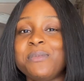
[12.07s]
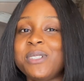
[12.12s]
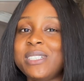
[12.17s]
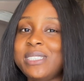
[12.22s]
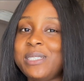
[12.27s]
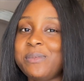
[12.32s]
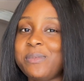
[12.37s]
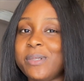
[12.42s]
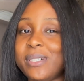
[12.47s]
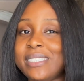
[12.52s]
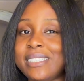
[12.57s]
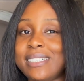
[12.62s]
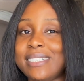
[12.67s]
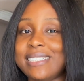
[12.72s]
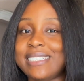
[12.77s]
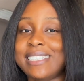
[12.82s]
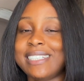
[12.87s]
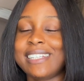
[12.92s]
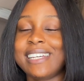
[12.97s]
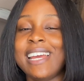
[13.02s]
most
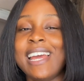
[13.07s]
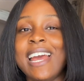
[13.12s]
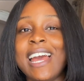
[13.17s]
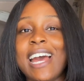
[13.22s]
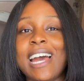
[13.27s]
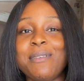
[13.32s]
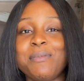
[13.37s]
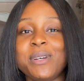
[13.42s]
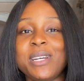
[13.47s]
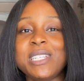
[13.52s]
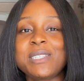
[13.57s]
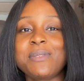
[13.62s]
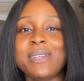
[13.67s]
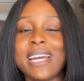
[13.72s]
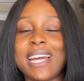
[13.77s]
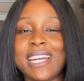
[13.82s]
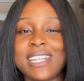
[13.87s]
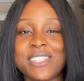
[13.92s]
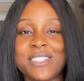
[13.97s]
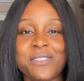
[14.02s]
importantly, I'm going to be
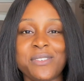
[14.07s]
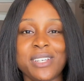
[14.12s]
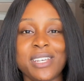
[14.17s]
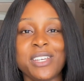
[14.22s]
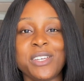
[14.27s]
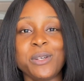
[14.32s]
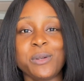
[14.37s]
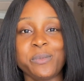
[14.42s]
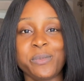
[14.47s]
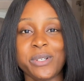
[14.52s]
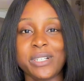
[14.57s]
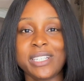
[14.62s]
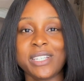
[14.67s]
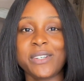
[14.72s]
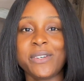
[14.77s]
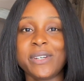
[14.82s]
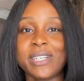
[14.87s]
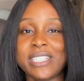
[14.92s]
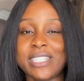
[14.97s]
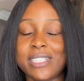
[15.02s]
answering your burning
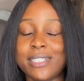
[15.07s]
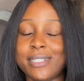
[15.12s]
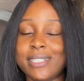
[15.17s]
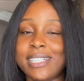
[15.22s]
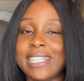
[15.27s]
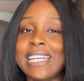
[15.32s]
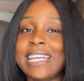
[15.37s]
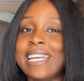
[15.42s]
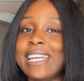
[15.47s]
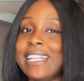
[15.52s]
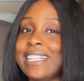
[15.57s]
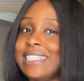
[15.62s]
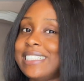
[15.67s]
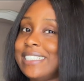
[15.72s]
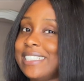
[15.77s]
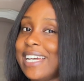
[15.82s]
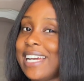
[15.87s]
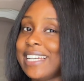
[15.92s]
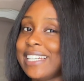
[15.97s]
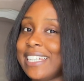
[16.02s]
question.
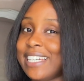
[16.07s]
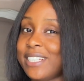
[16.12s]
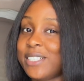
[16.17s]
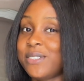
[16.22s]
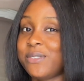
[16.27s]
Did I get